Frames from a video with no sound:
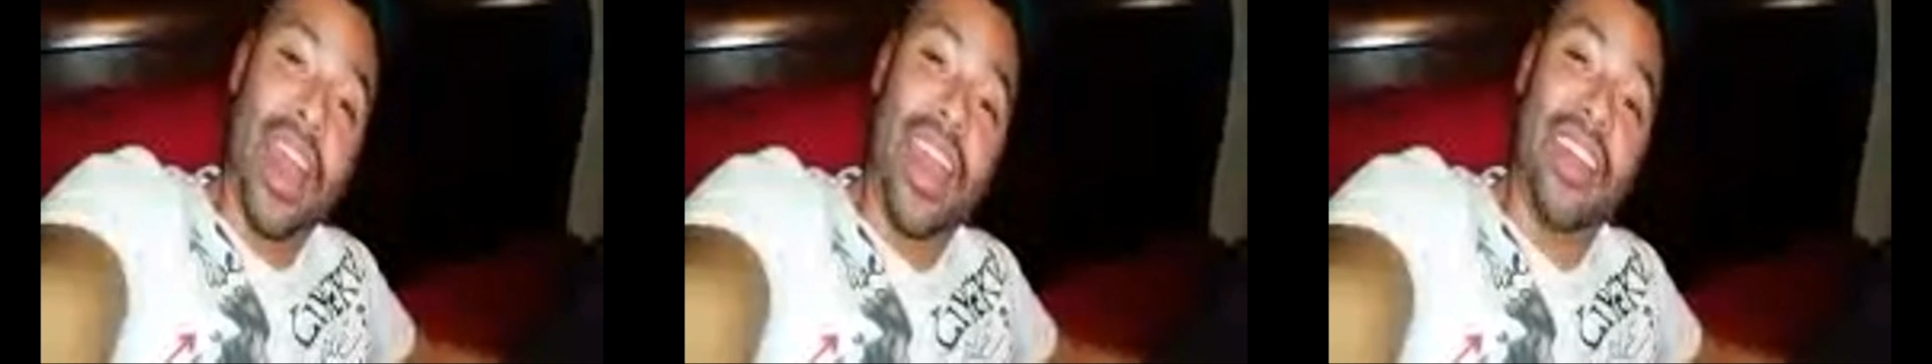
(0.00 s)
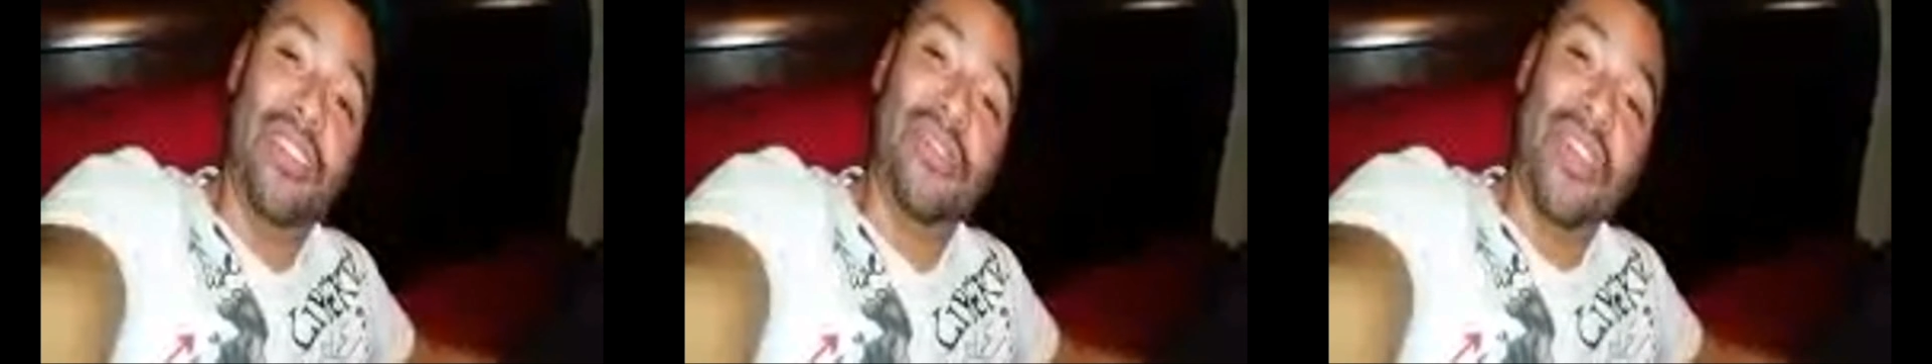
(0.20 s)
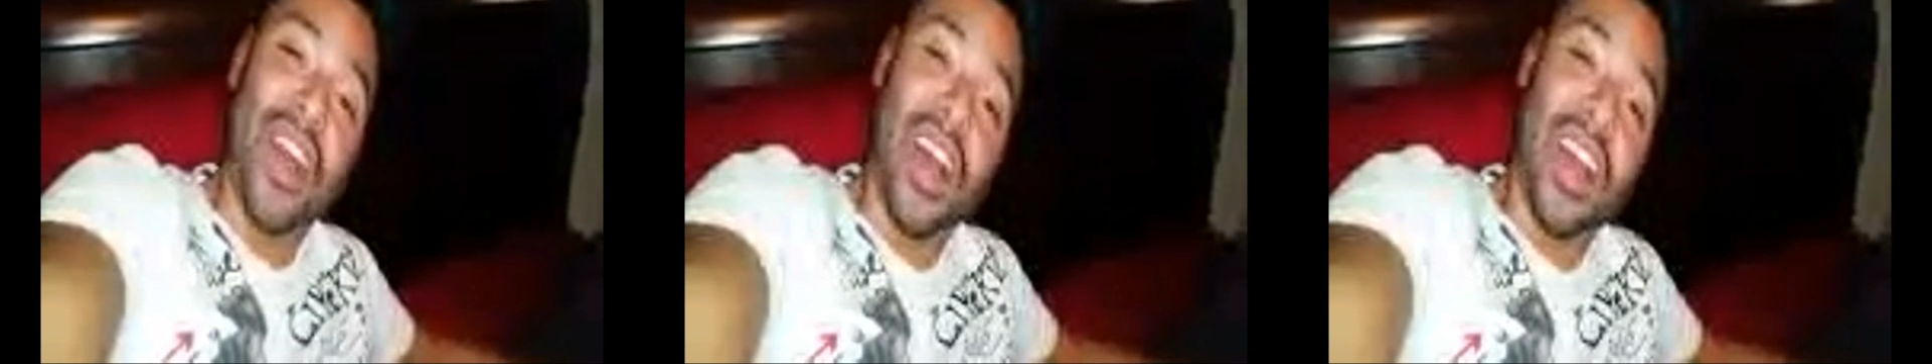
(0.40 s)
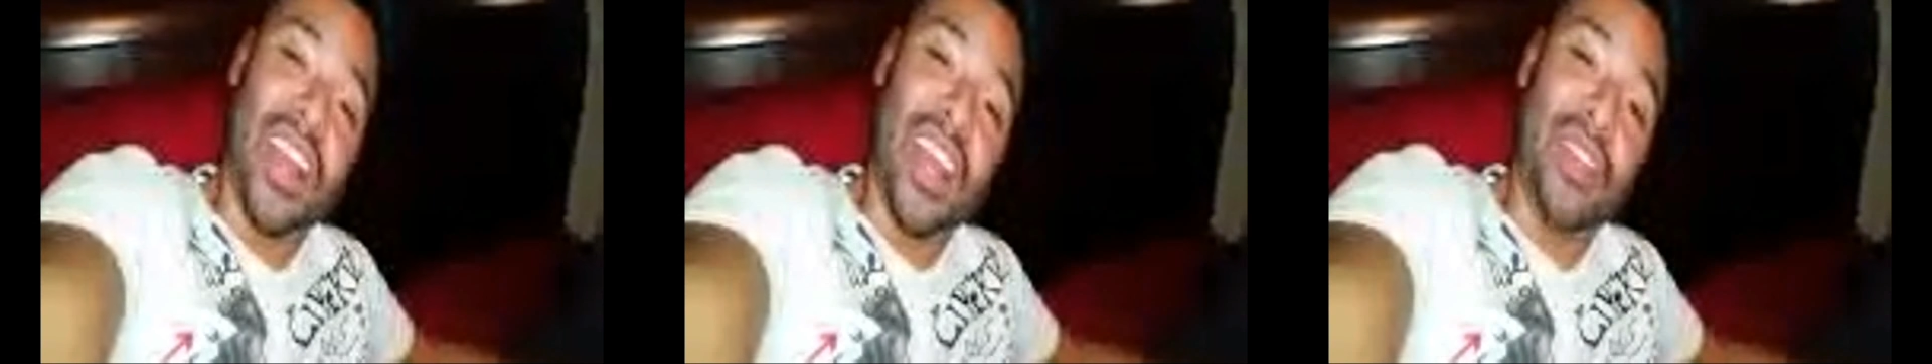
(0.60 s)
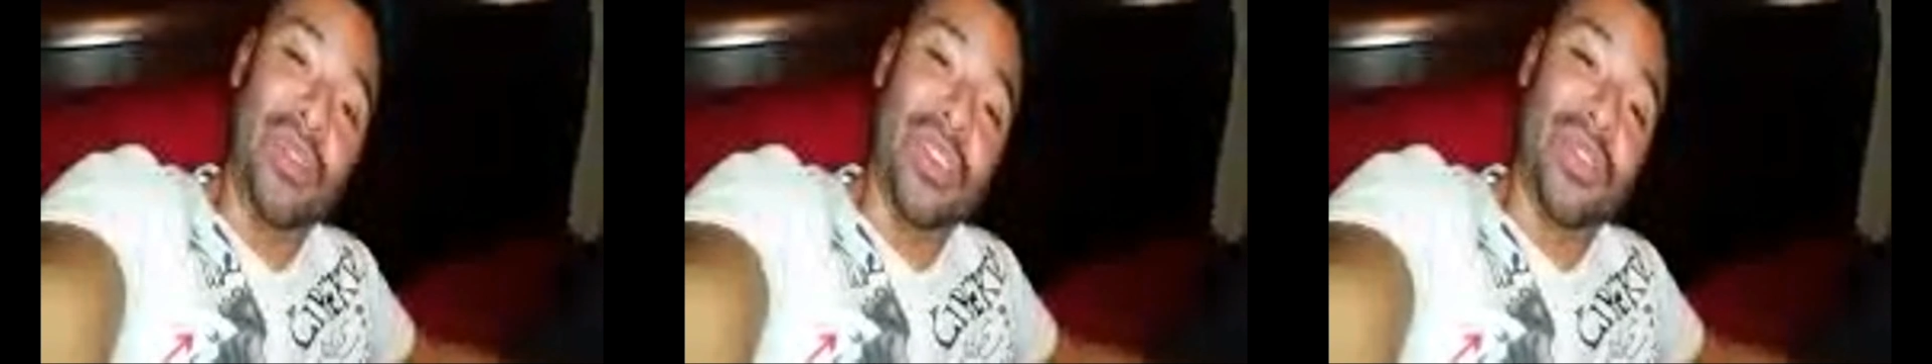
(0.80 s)
I had
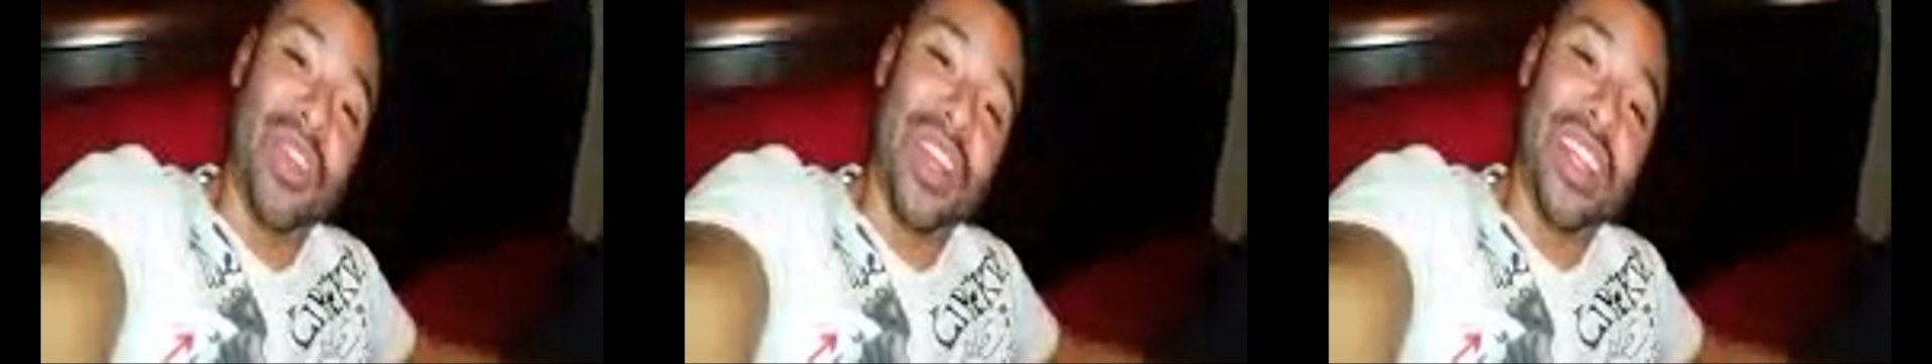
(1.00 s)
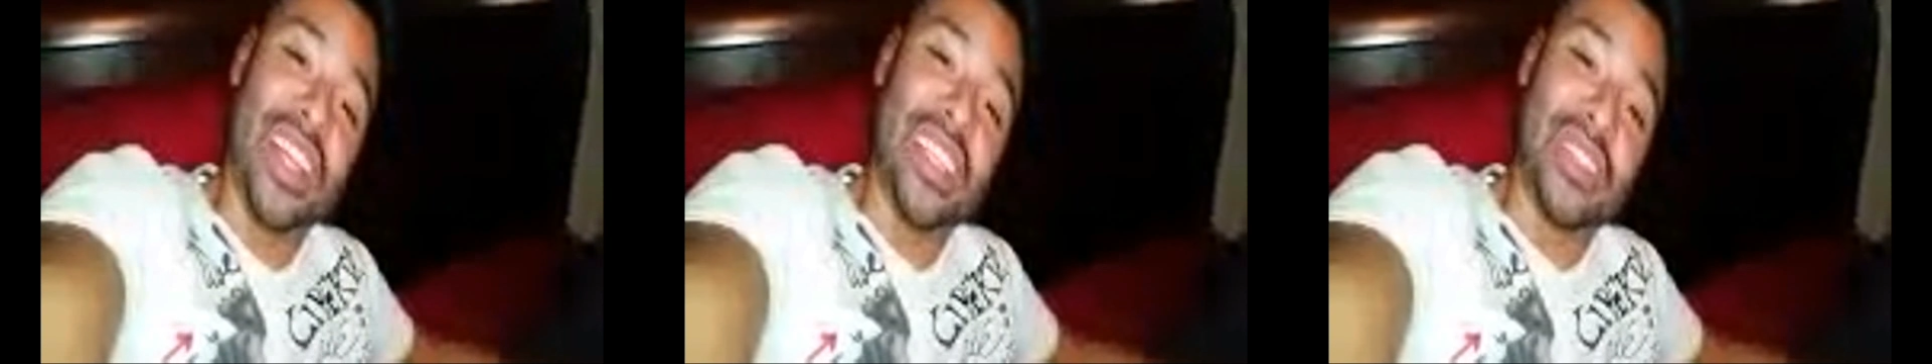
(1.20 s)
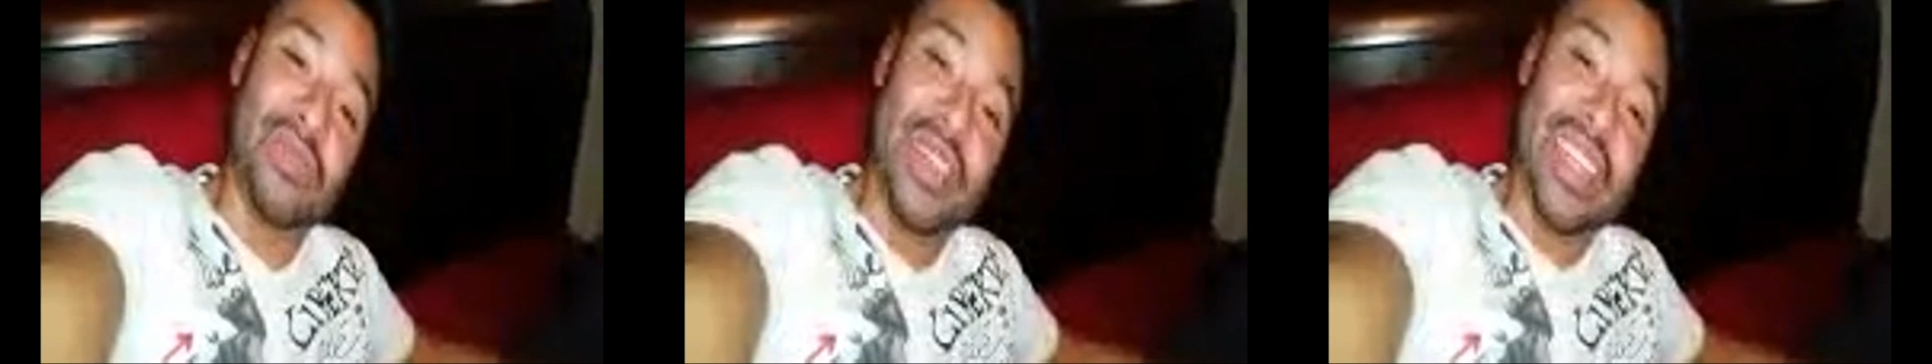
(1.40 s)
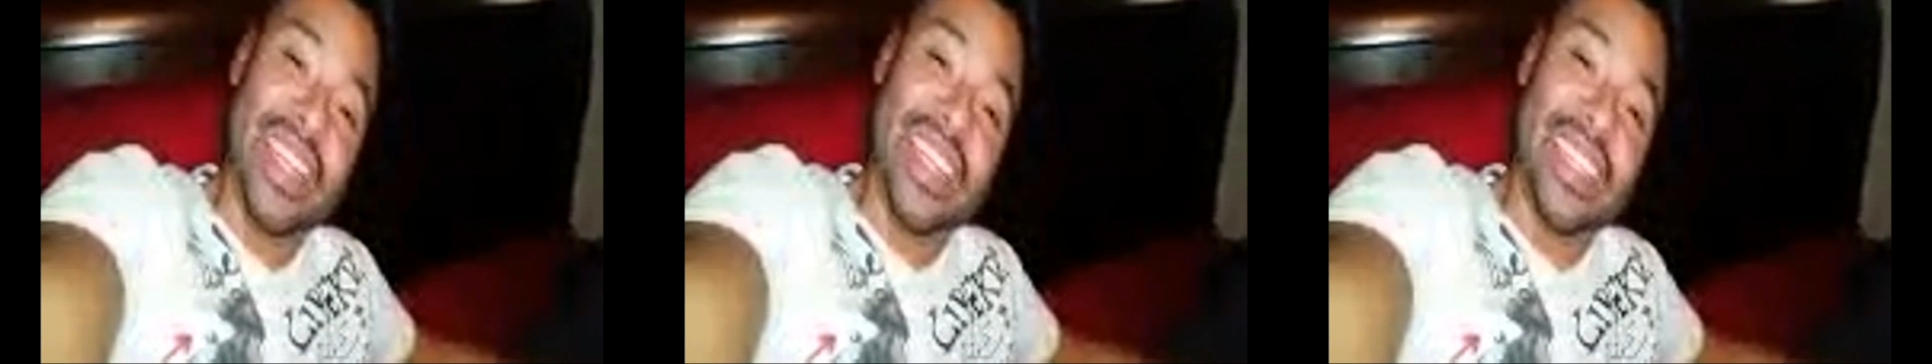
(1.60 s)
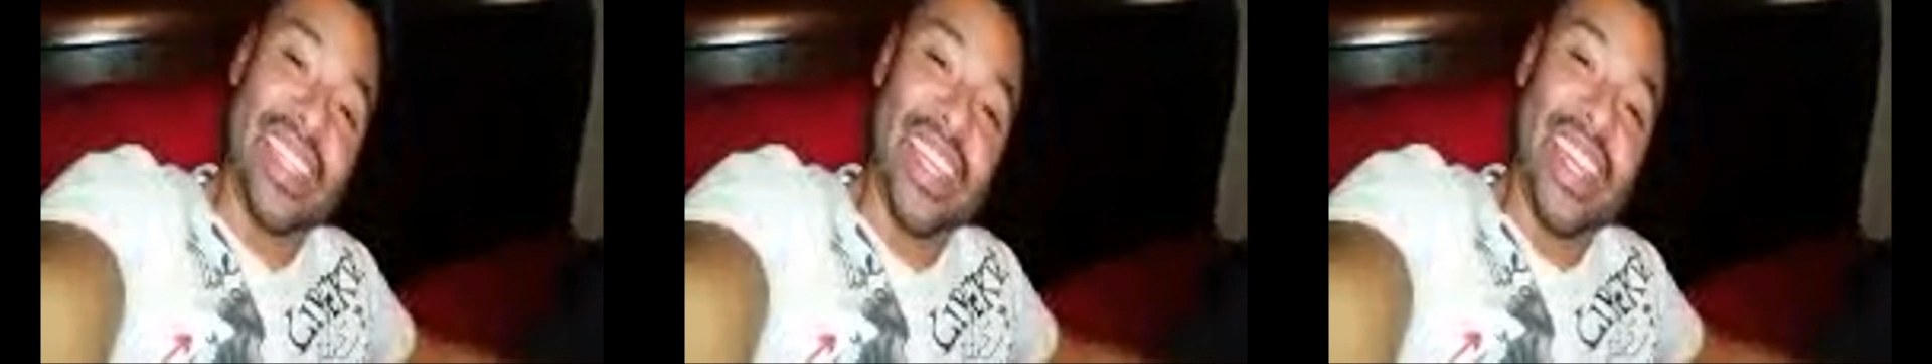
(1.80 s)
fun. It was very last
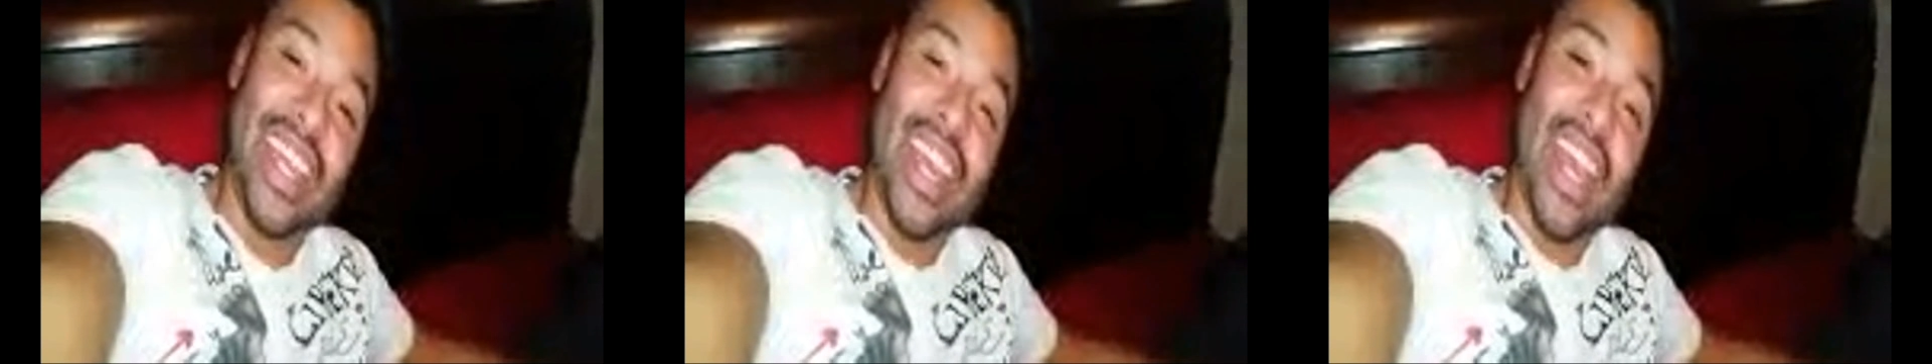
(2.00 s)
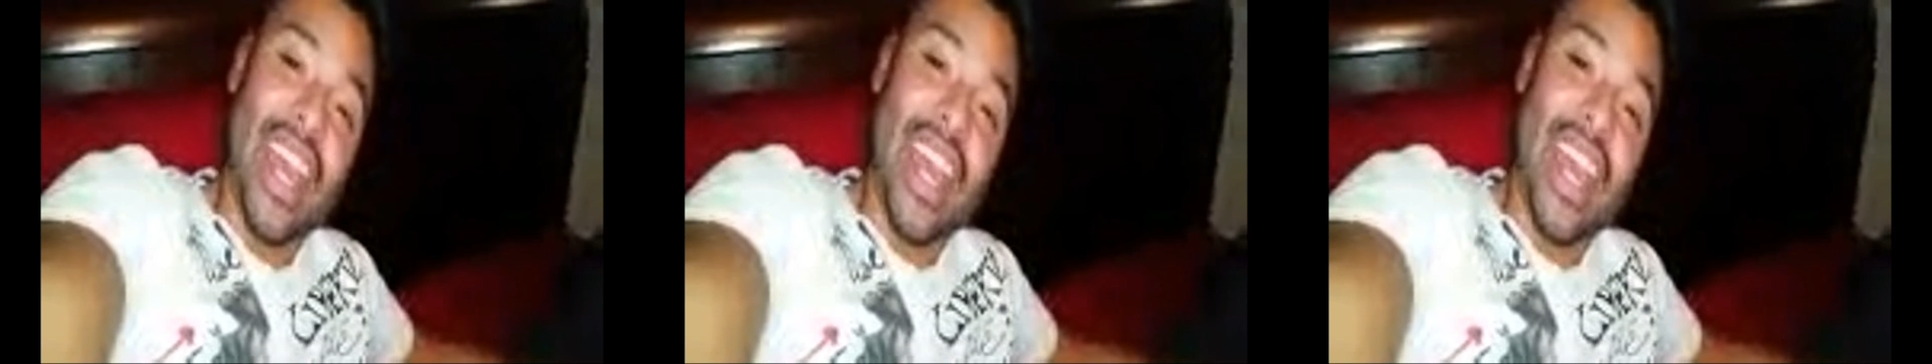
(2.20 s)
minute,